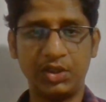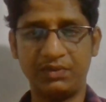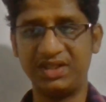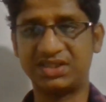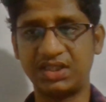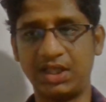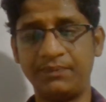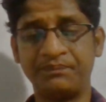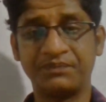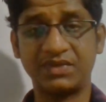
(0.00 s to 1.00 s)
you will
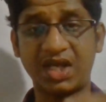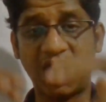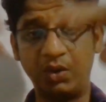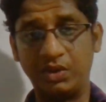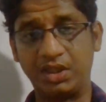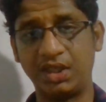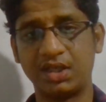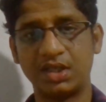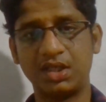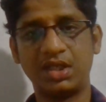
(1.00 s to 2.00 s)
see the
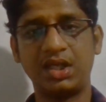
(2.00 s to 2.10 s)
outer